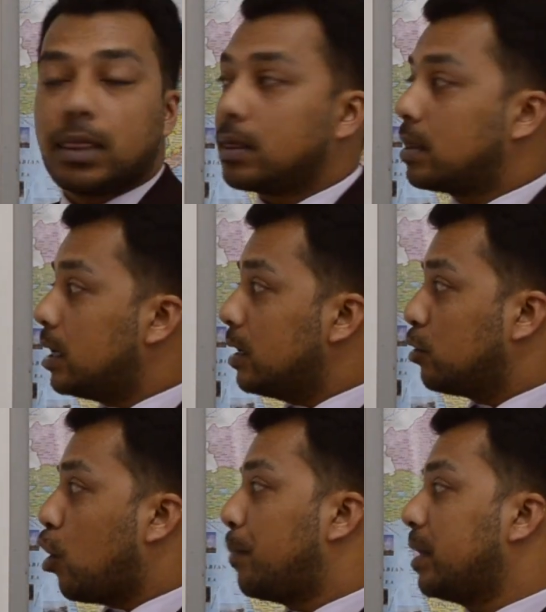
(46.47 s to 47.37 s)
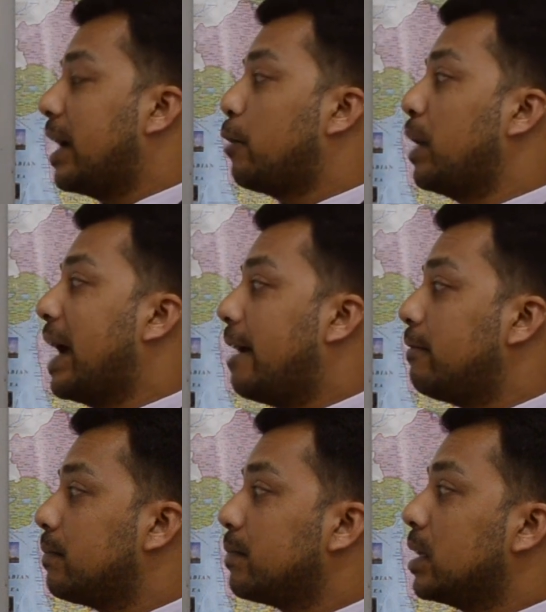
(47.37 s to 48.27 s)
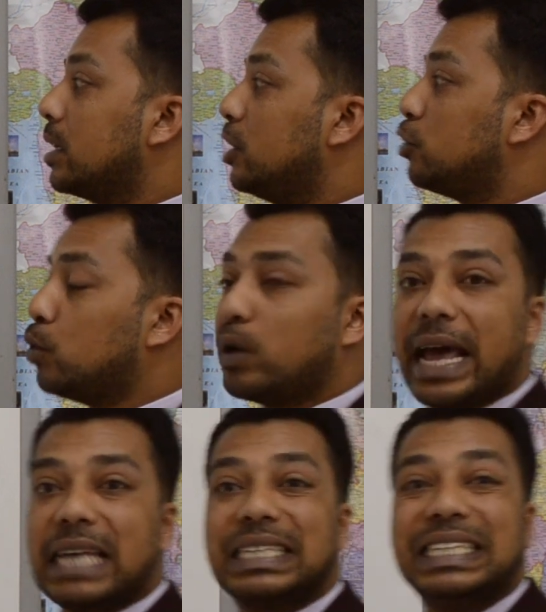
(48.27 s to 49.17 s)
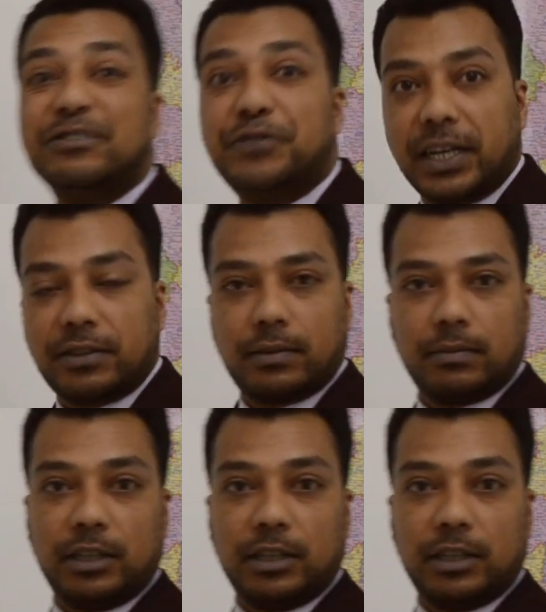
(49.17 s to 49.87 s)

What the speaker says: The third topic that we have is known as defects.